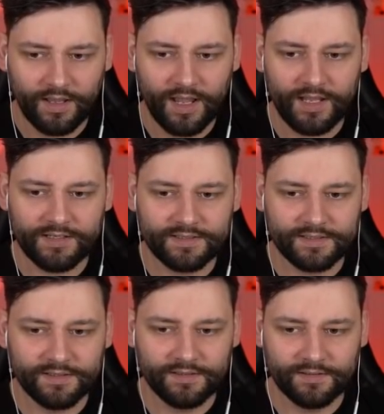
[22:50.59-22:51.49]

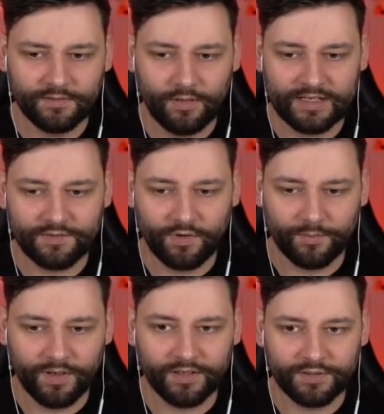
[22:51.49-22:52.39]
Eat. Oh, that's the wrong
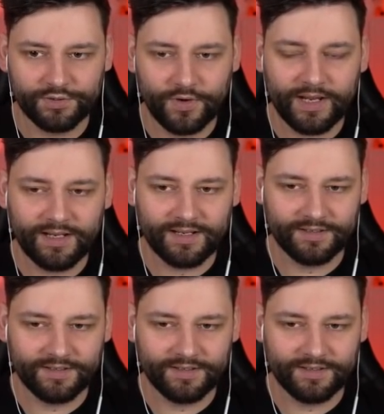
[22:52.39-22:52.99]
button. Drink.